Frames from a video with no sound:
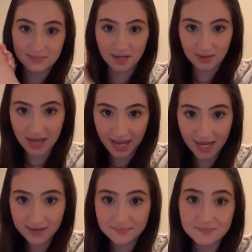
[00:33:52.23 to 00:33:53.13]

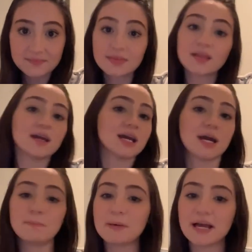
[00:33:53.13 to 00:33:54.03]
Okay?
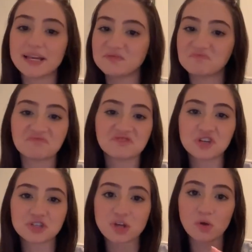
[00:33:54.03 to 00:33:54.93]
It
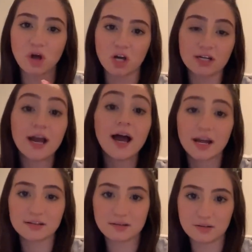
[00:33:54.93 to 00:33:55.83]
took so long.
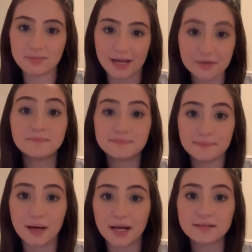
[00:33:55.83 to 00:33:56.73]
Had a logo made
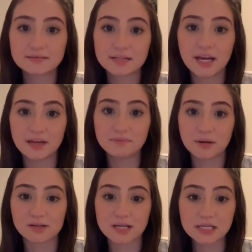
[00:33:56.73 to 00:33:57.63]
by a
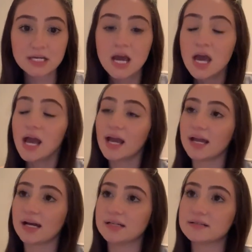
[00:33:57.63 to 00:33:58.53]
person.
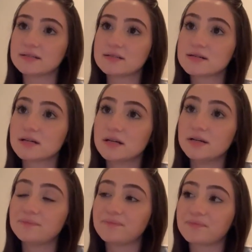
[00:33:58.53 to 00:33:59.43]
And
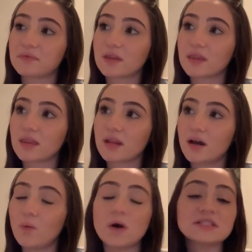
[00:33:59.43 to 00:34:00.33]

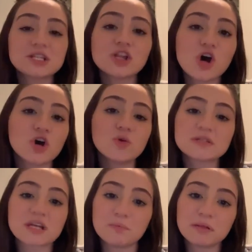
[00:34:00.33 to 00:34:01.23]
once the logo
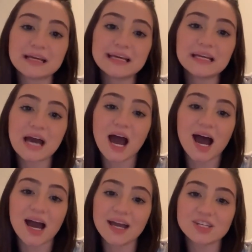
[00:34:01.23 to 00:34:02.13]
was complete,
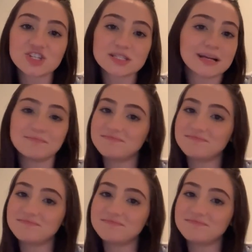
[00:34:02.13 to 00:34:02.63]
I just